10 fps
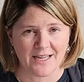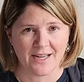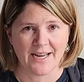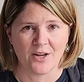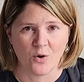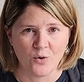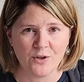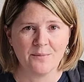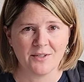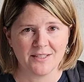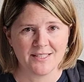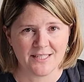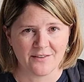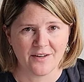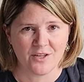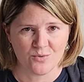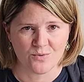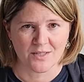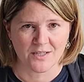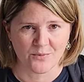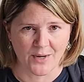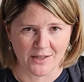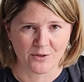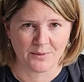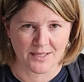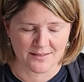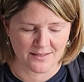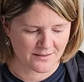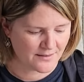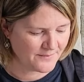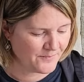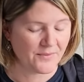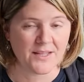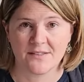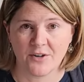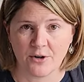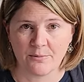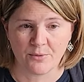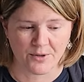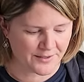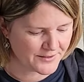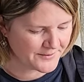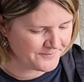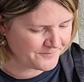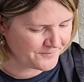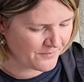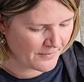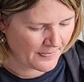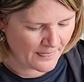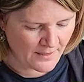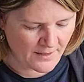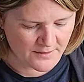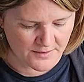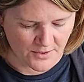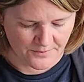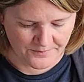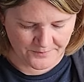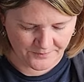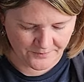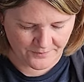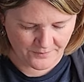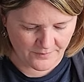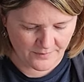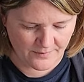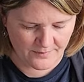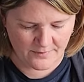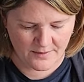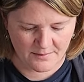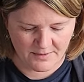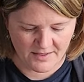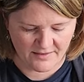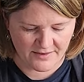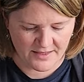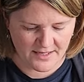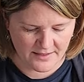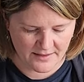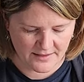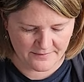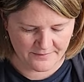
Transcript: I only bring this stuff I use on a regular basis. That's very important. So, I can probably fit that in there.